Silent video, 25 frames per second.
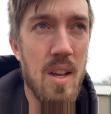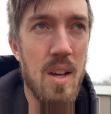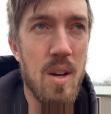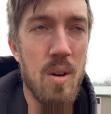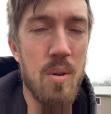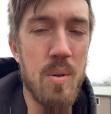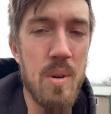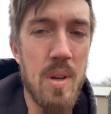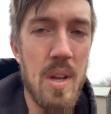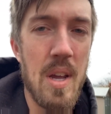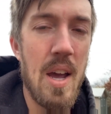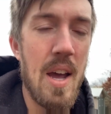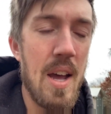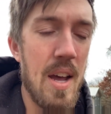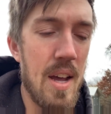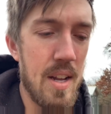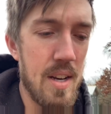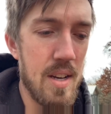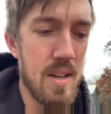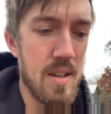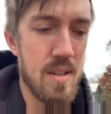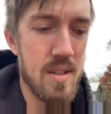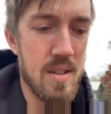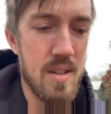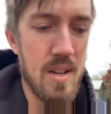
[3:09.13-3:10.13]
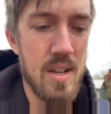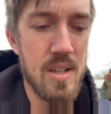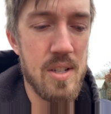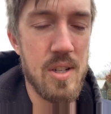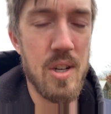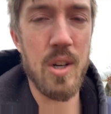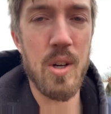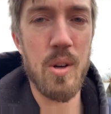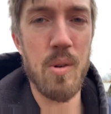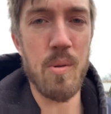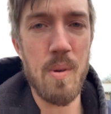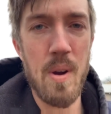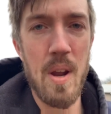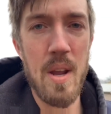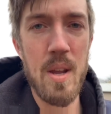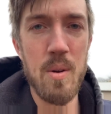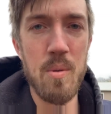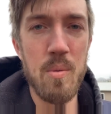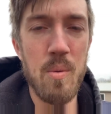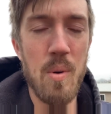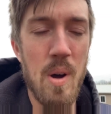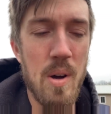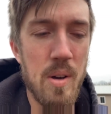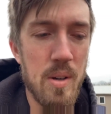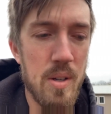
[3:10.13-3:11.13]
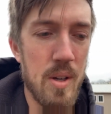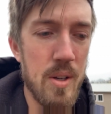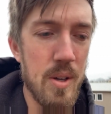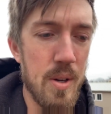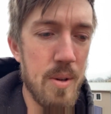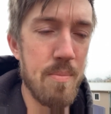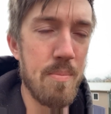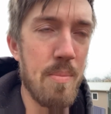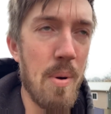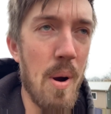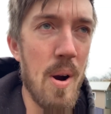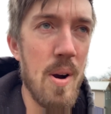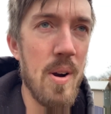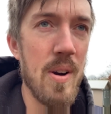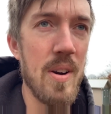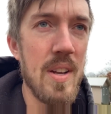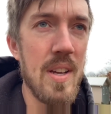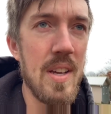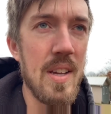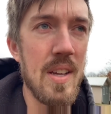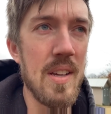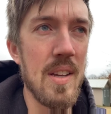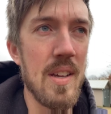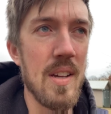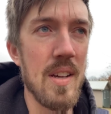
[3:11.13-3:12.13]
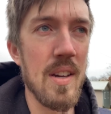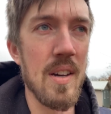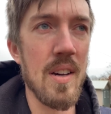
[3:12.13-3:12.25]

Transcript: We had such a great welcome party.